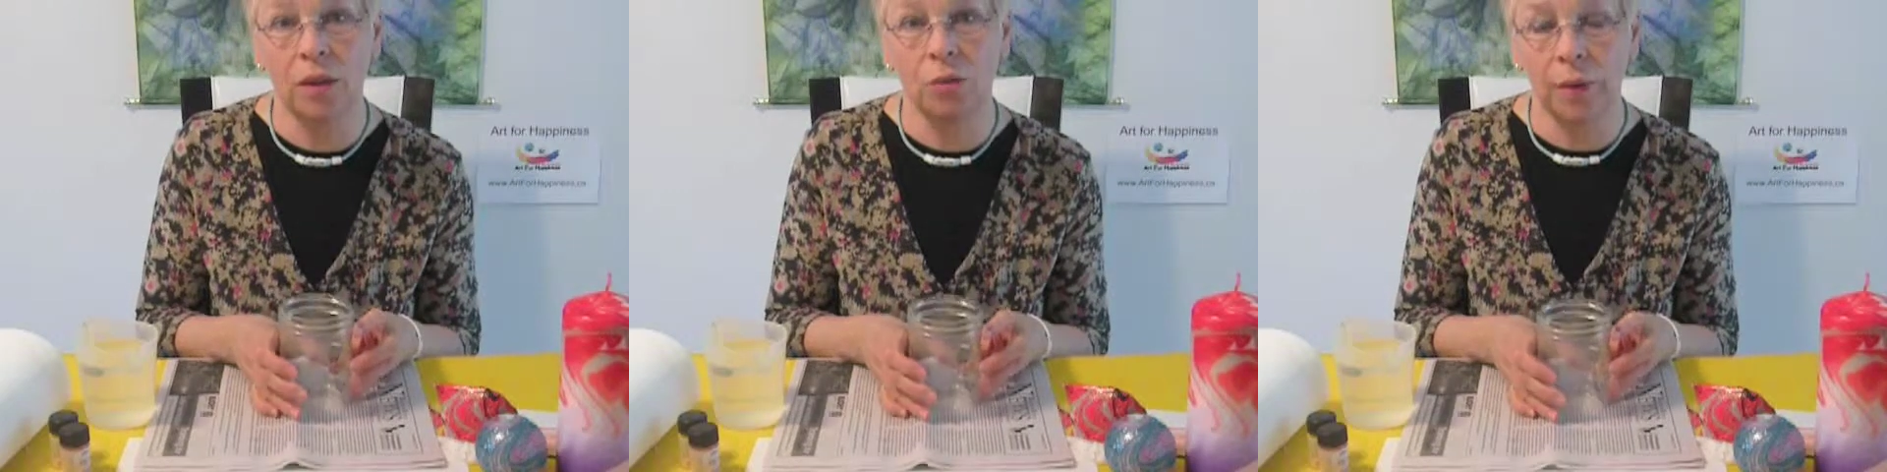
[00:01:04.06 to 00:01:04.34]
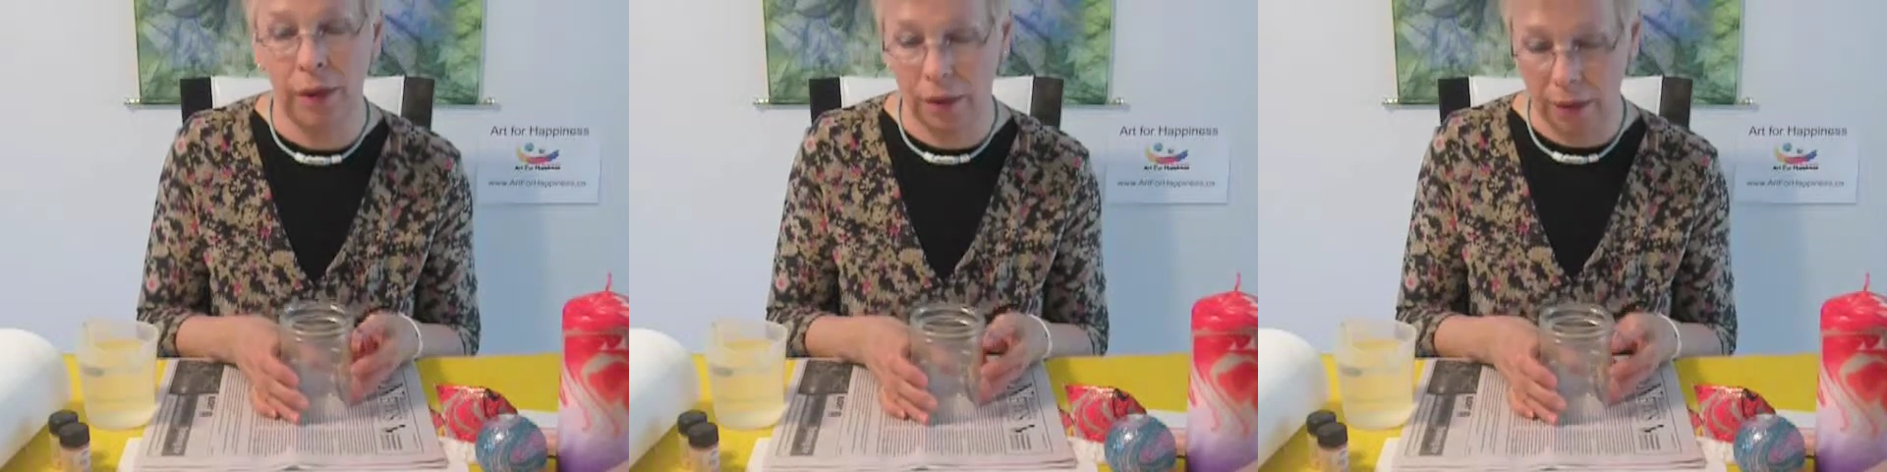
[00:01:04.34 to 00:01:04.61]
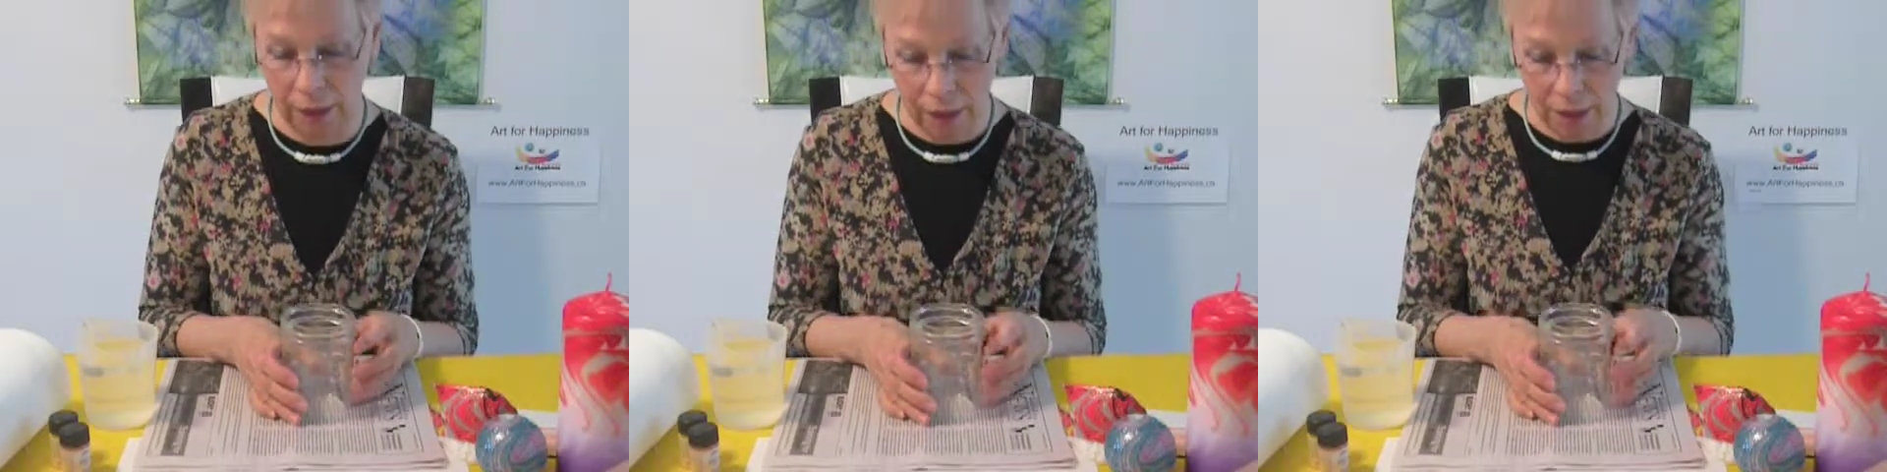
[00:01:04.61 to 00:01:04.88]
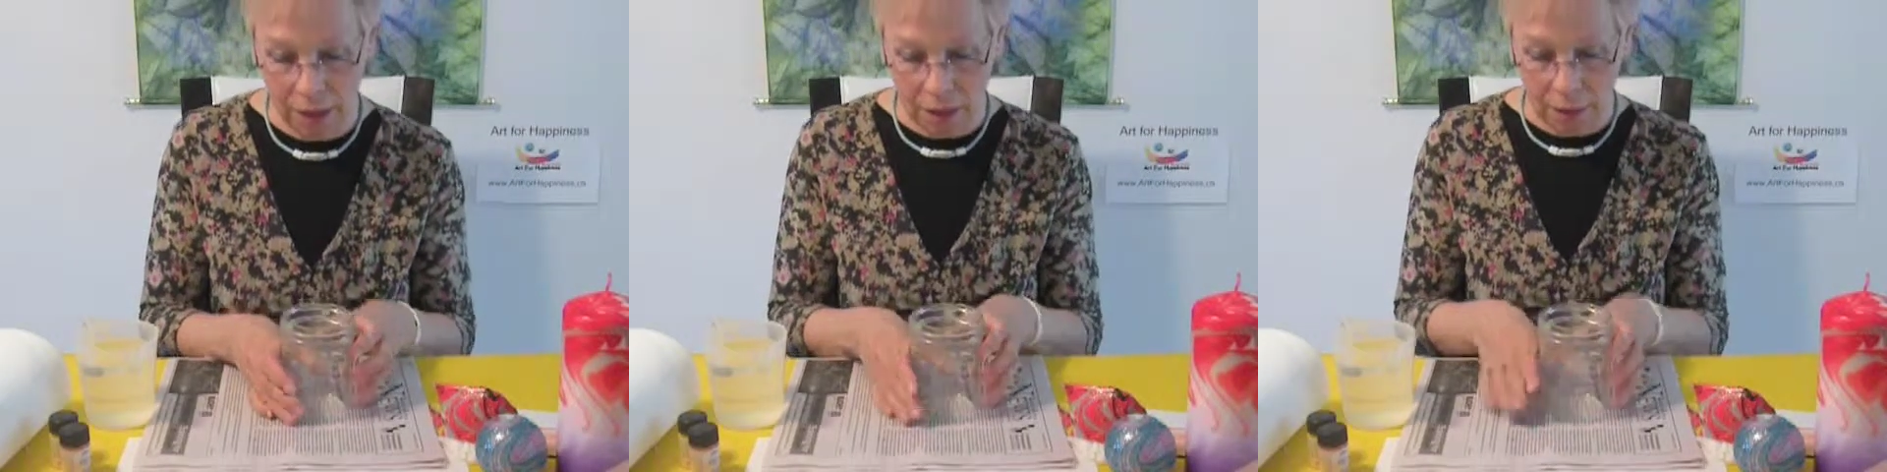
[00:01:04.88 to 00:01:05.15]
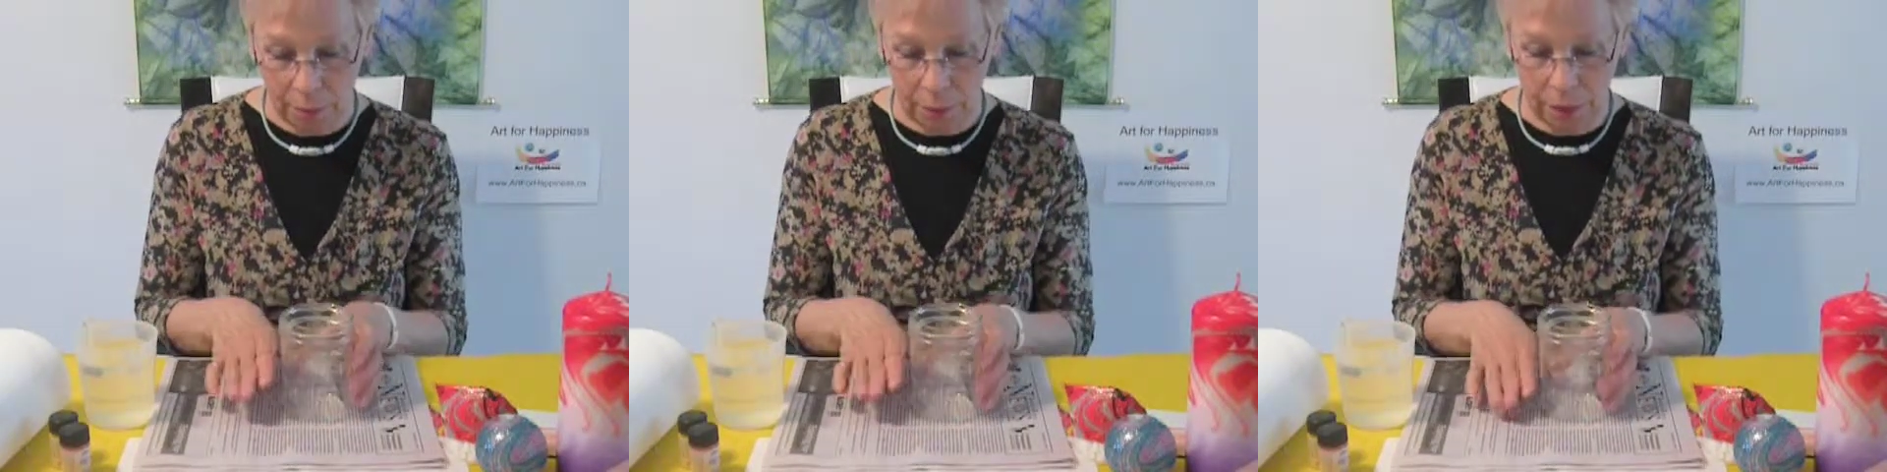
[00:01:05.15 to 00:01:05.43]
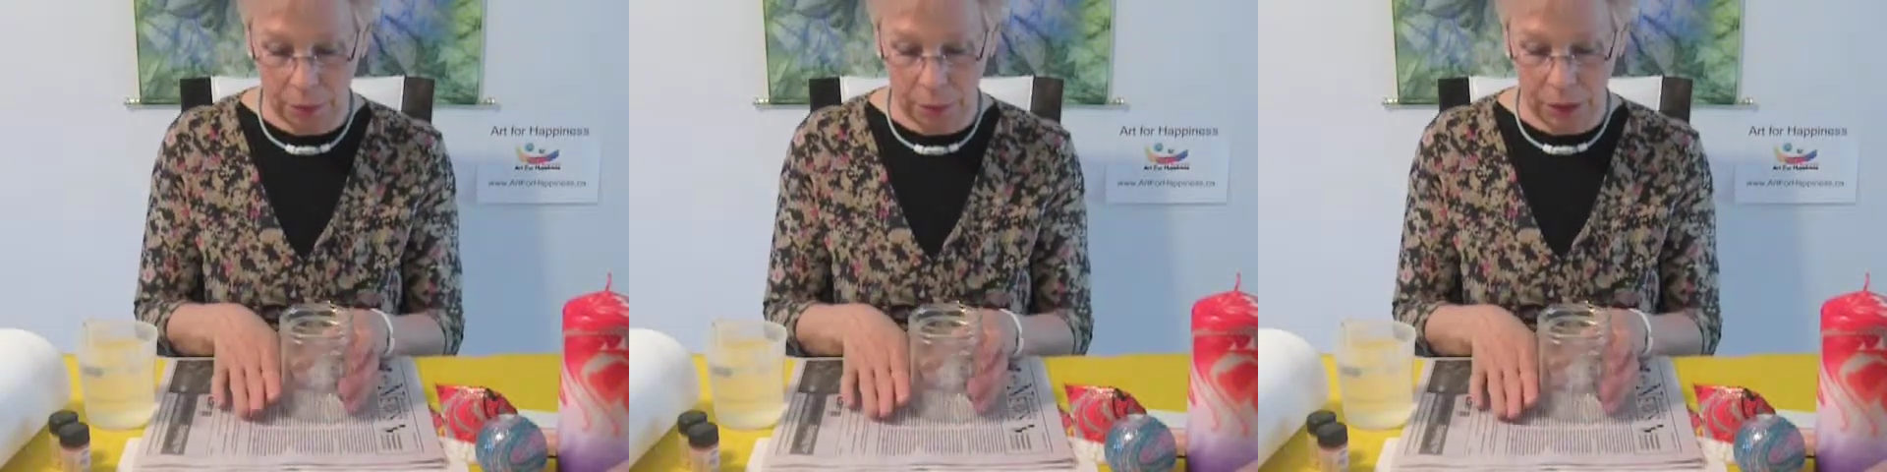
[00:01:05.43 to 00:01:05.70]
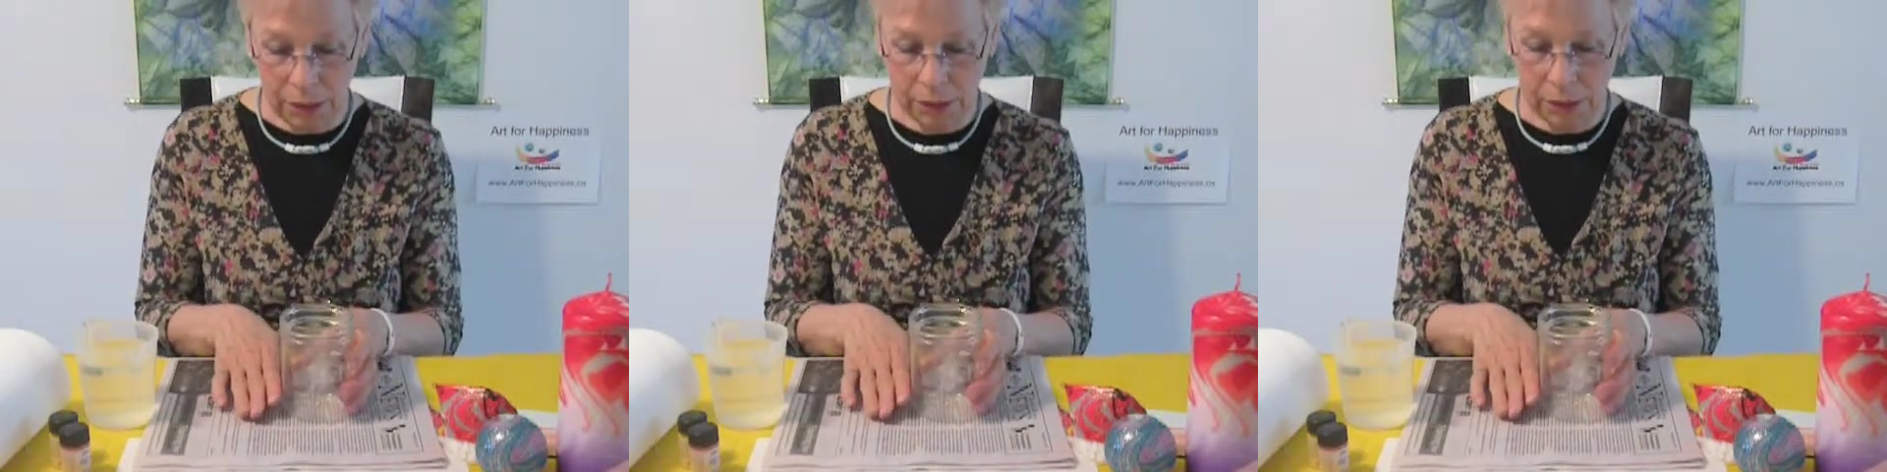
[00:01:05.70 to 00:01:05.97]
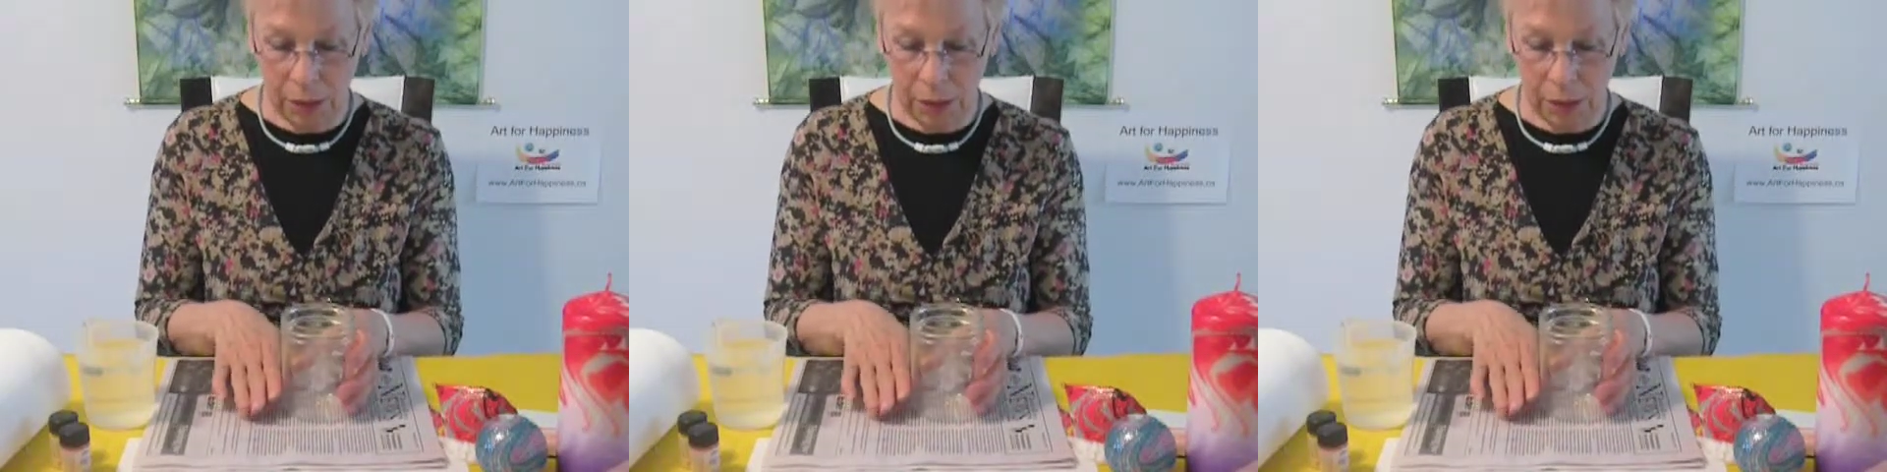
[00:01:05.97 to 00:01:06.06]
decorating, but please